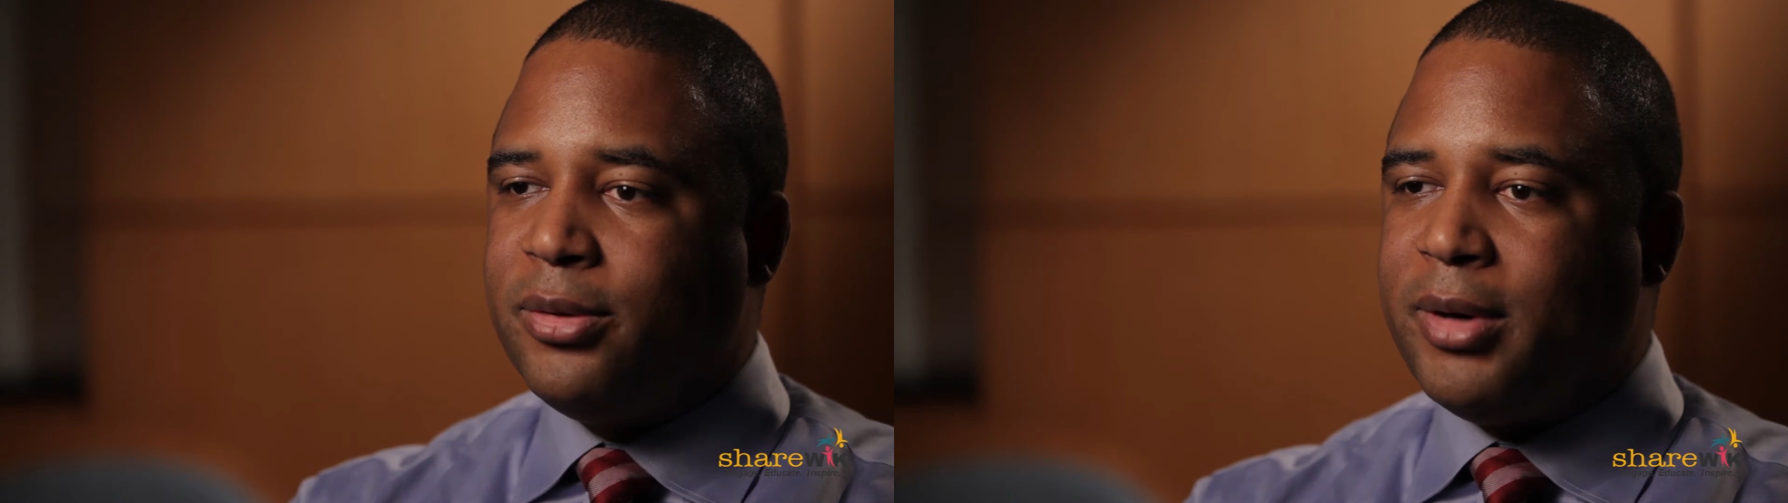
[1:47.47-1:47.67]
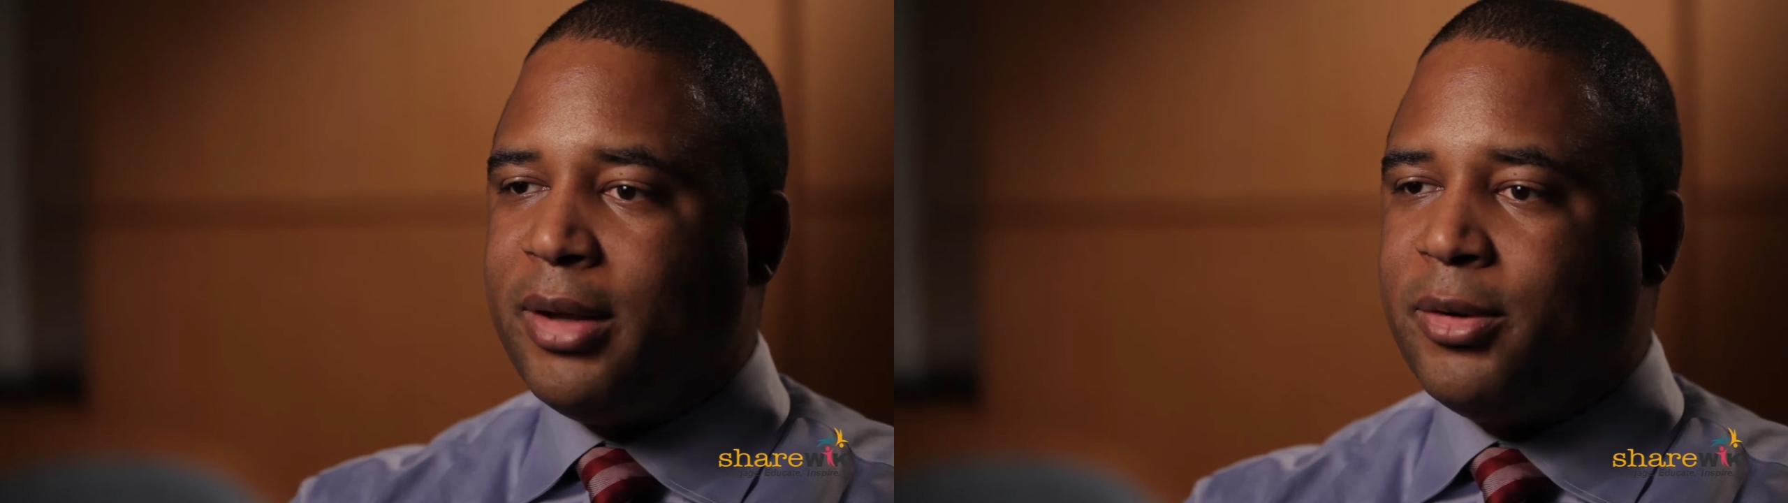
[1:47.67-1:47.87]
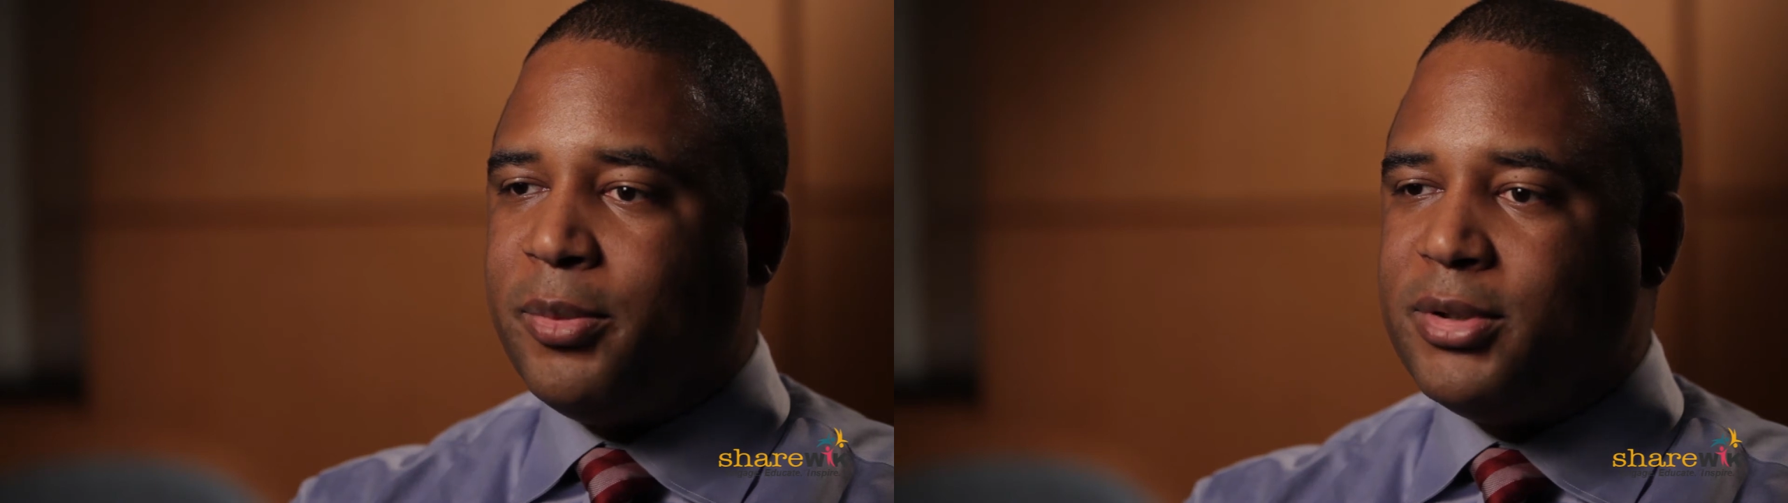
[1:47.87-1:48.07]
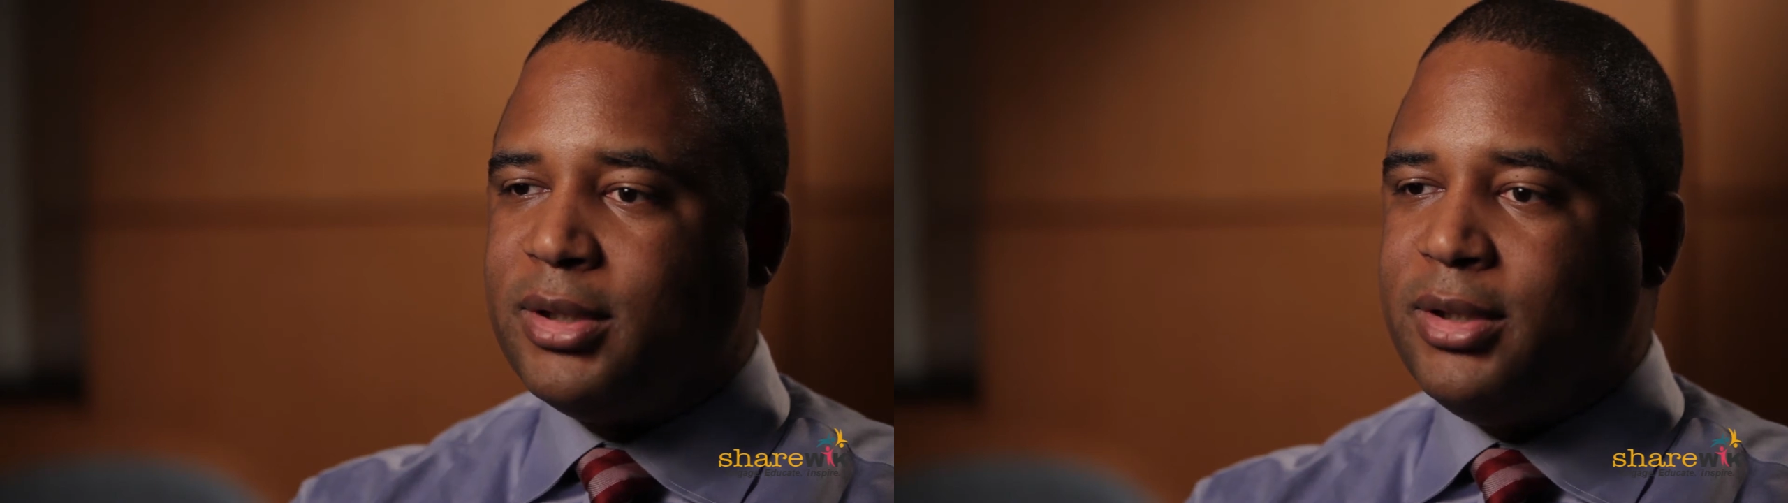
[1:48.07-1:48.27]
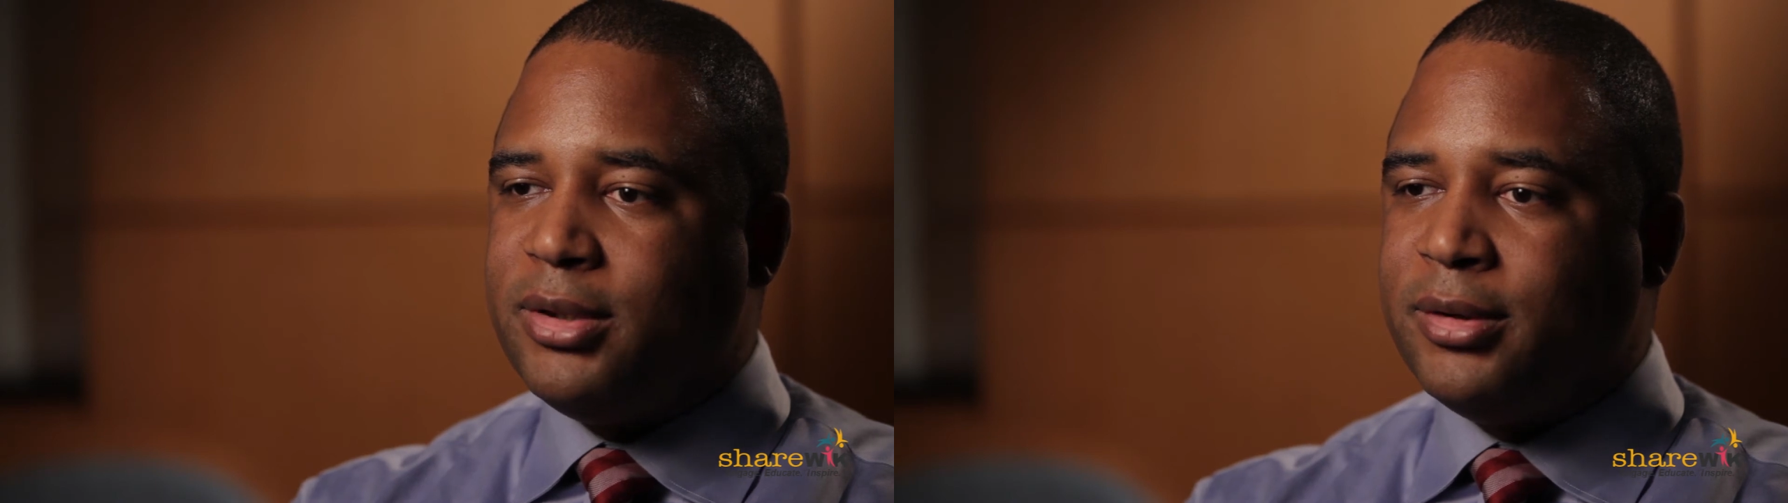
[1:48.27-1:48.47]
throughout the
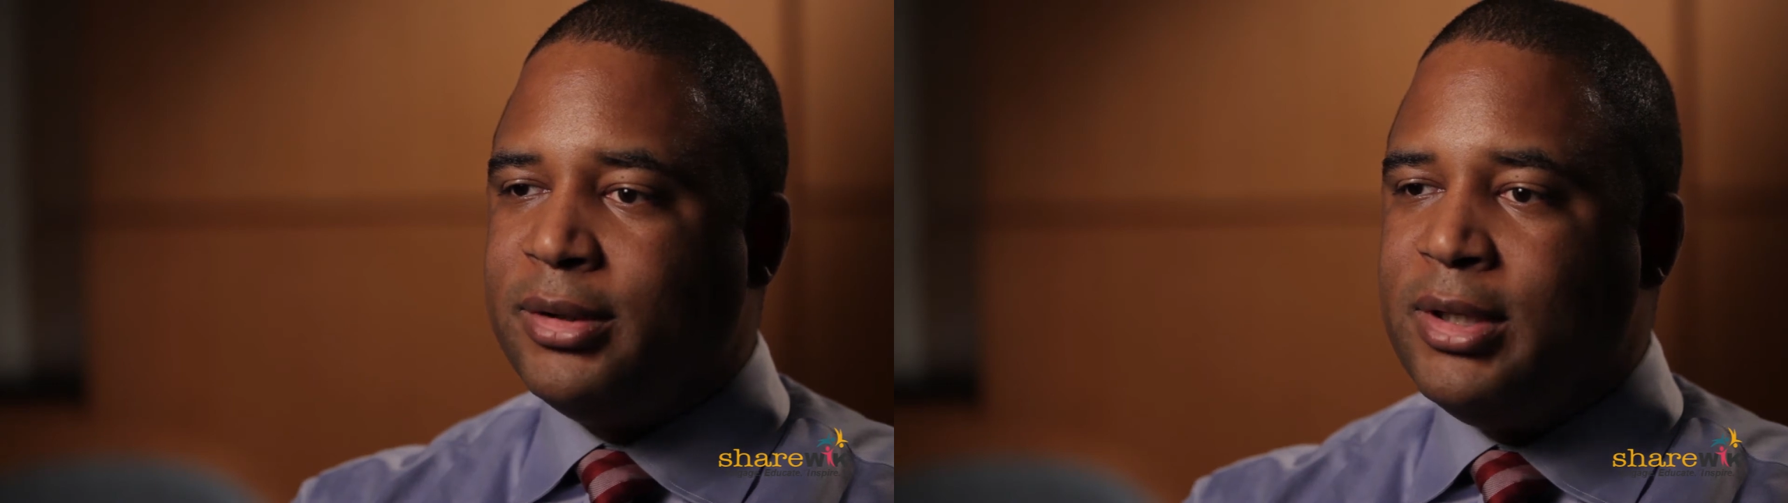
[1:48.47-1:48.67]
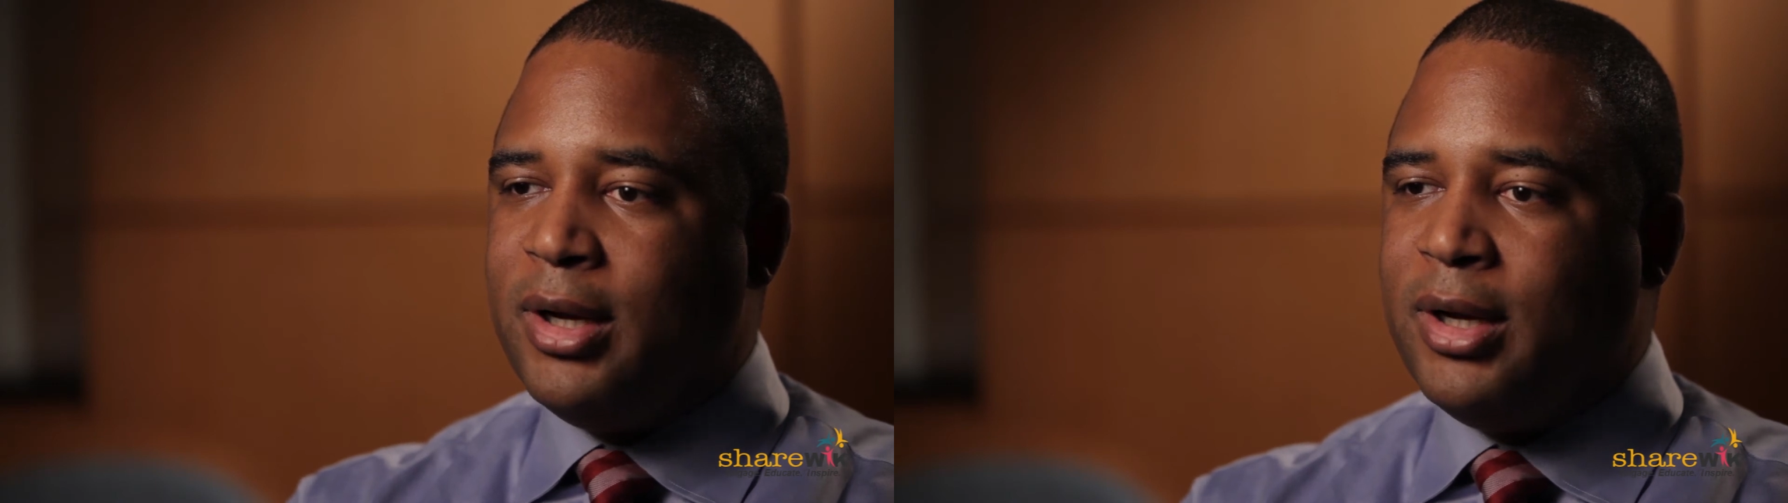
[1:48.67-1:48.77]
procedure,